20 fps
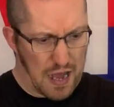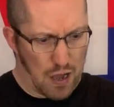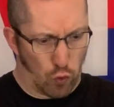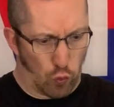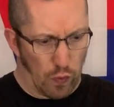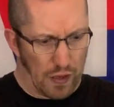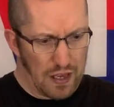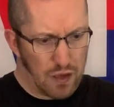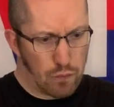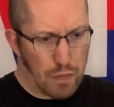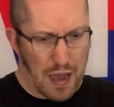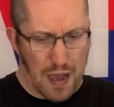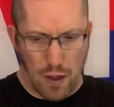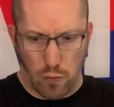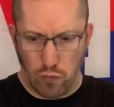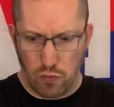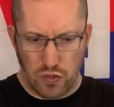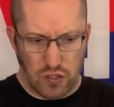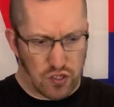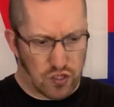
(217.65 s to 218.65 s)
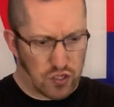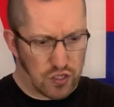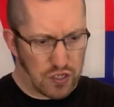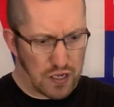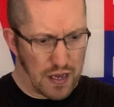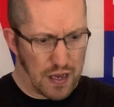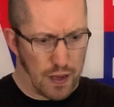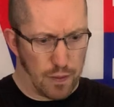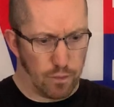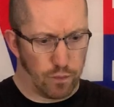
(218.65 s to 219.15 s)
wing mounts,
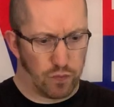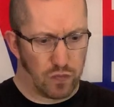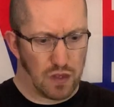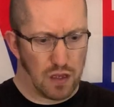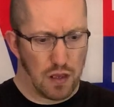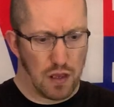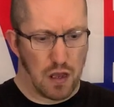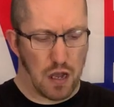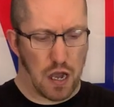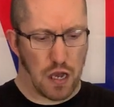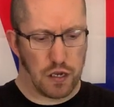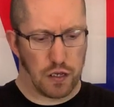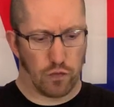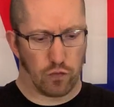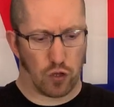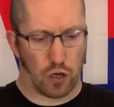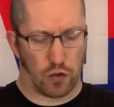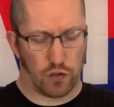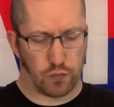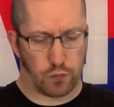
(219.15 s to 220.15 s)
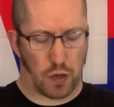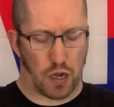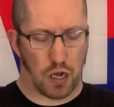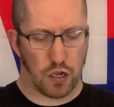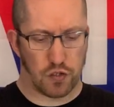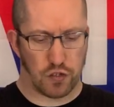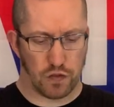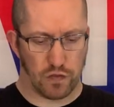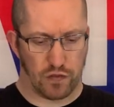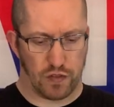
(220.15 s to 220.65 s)
and you've got
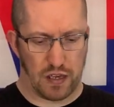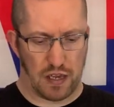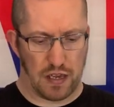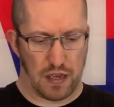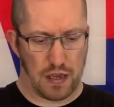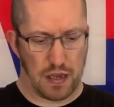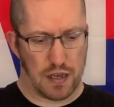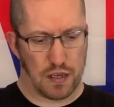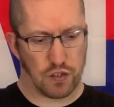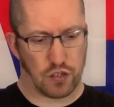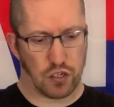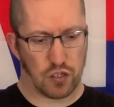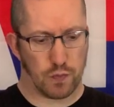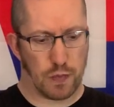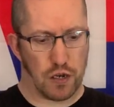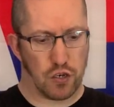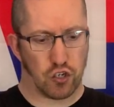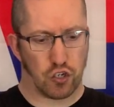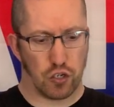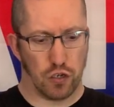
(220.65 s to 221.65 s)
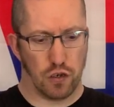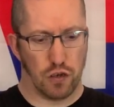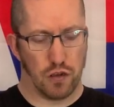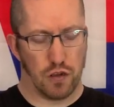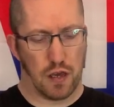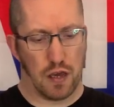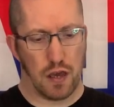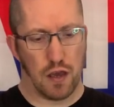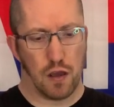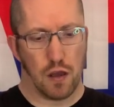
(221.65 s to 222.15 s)
parts of the
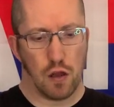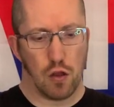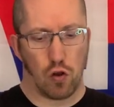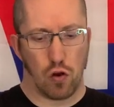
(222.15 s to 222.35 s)
suspension